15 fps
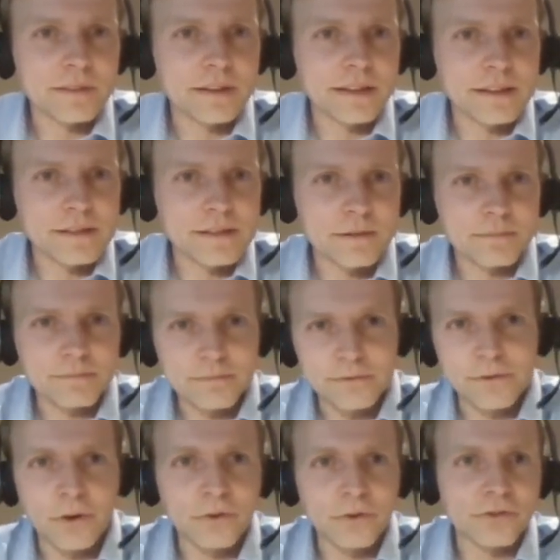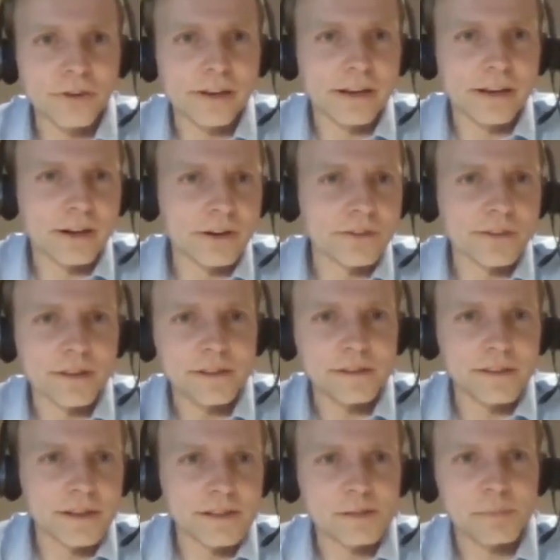it's a font drinker and
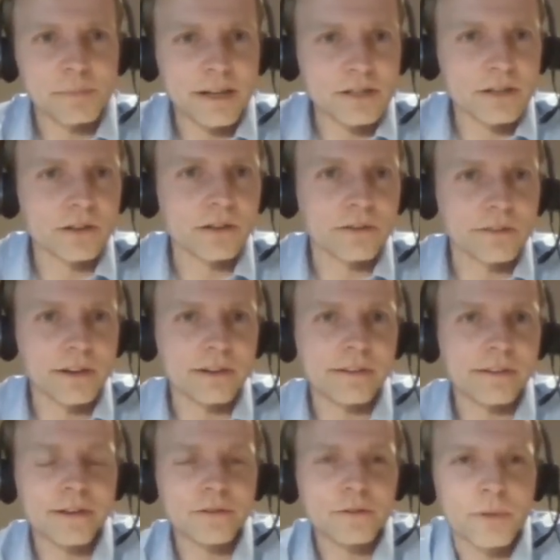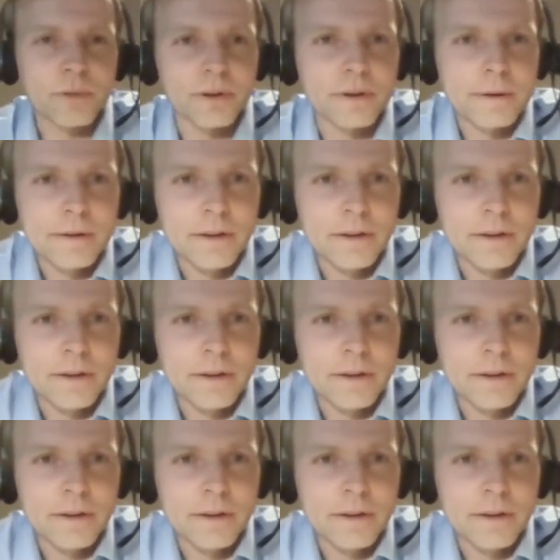they splash a lot of it around, but